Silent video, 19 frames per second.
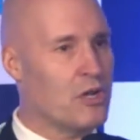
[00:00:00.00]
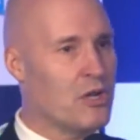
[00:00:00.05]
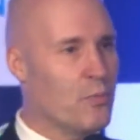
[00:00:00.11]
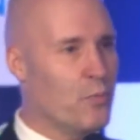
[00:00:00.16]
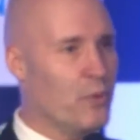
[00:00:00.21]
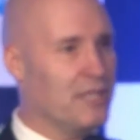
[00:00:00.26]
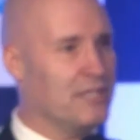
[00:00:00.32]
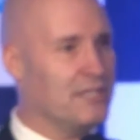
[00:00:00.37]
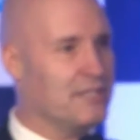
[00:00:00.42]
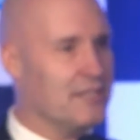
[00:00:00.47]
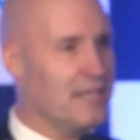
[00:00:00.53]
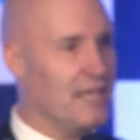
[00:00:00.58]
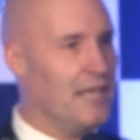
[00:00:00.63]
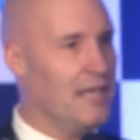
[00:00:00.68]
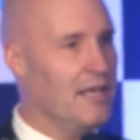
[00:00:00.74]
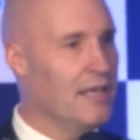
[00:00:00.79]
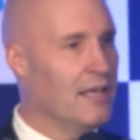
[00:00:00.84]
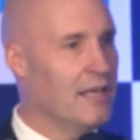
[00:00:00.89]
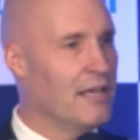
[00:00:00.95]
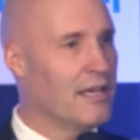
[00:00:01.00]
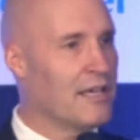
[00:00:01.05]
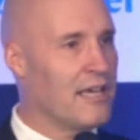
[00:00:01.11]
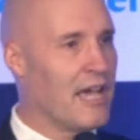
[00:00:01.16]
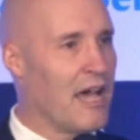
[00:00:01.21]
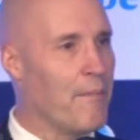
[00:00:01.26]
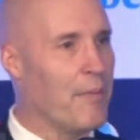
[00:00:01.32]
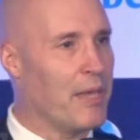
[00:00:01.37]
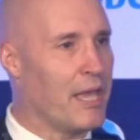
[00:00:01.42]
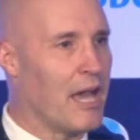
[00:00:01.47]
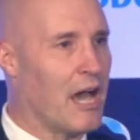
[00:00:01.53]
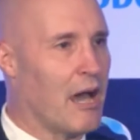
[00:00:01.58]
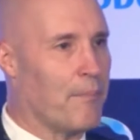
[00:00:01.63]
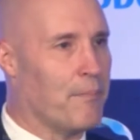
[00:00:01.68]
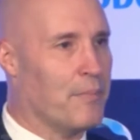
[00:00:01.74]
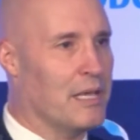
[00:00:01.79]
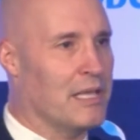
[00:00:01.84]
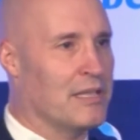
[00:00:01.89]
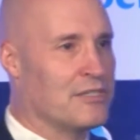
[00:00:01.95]
can we see coming
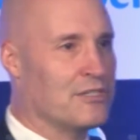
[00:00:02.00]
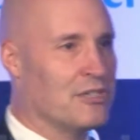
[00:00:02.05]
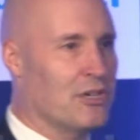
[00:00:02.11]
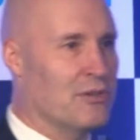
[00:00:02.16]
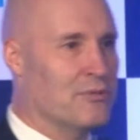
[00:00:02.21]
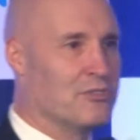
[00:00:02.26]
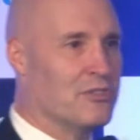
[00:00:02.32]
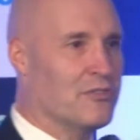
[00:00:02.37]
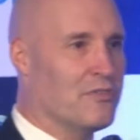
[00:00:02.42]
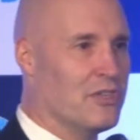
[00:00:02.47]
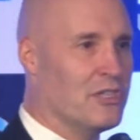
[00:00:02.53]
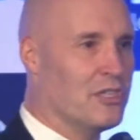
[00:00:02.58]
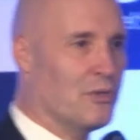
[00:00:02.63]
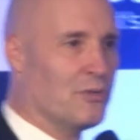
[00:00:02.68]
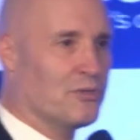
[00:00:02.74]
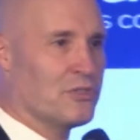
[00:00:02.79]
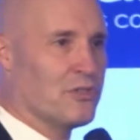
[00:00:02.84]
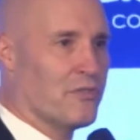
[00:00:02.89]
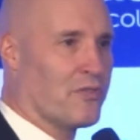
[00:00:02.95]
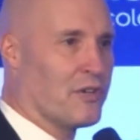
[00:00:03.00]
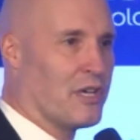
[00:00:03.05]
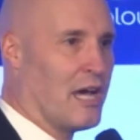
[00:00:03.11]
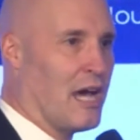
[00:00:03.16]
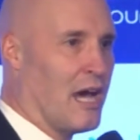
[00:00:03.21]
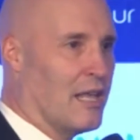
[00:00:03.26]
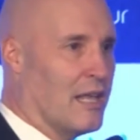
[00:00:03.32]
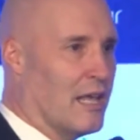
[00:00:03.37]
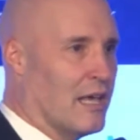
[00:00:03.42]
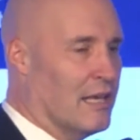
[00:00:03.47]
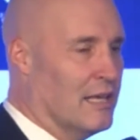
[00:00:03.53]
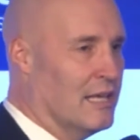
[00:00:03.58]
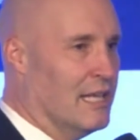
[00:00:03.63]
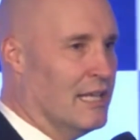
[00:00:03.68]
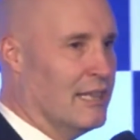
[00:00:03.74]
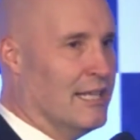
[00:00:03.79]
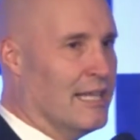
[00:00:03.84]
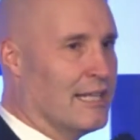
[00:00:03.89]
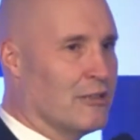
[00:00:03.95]
up in terms of the use of color?
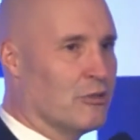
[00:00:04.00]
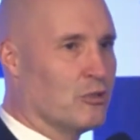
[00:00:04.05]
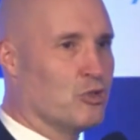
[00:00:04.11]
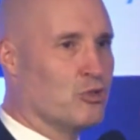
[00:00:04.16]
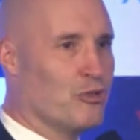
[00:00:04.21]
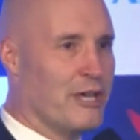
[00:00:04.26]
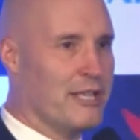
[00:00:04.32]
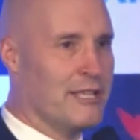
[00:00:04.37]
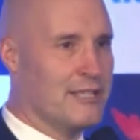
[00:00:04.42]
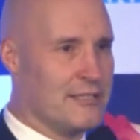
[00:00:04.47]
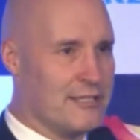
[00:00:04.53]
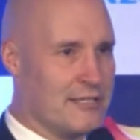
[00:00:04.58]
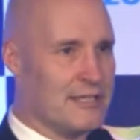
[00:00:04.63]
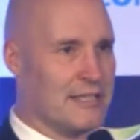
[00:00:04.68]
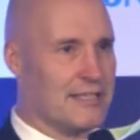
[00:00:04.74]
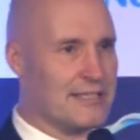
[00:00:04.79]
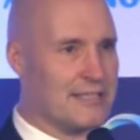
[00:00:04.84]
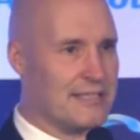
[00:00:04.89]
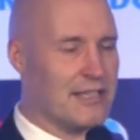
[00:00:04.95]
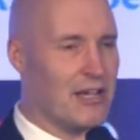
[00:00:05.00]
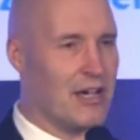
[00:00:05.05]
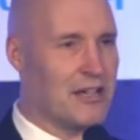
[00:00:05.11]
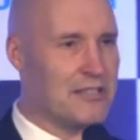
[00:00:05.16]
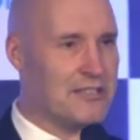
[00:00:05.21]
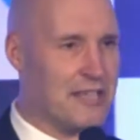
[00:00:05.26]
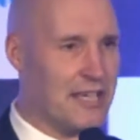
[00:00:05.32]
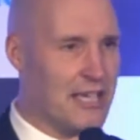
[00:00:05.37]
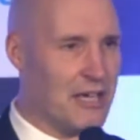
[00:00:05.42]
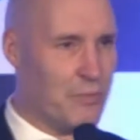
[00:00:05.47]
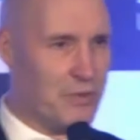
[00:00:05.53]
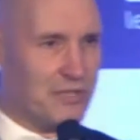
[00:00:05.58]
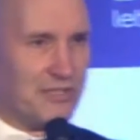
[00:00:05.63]
Little trends that are starting and we